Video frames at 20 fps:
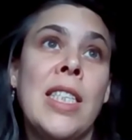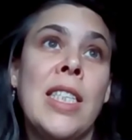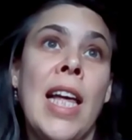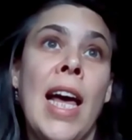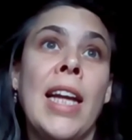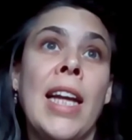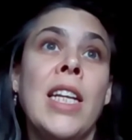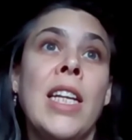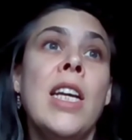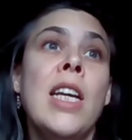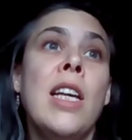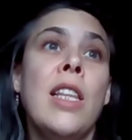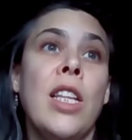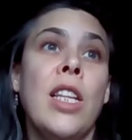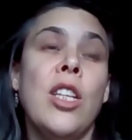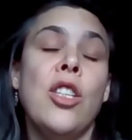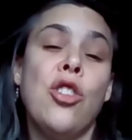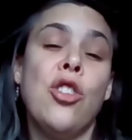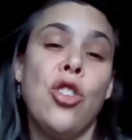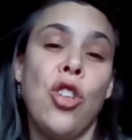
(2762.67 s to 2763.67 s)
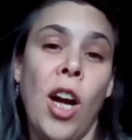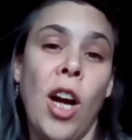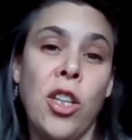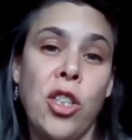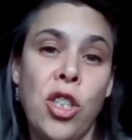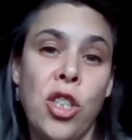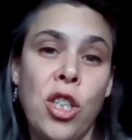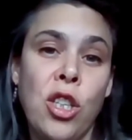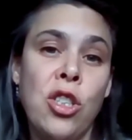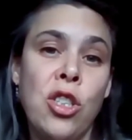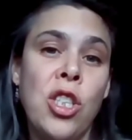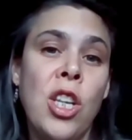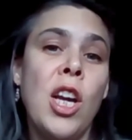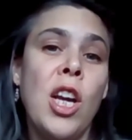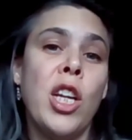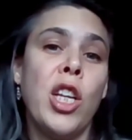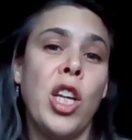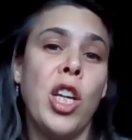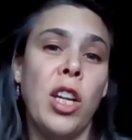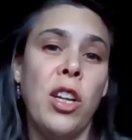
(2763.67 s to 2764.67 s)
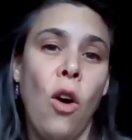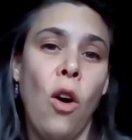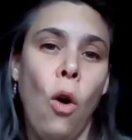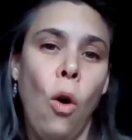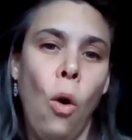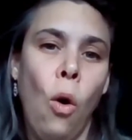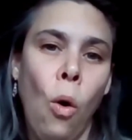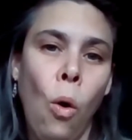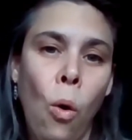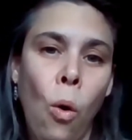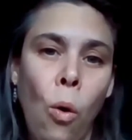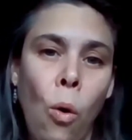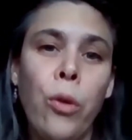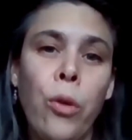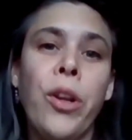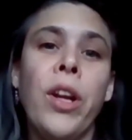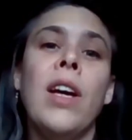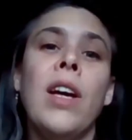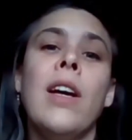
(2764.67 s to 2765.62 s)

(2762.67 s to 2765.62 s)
that these structures can hold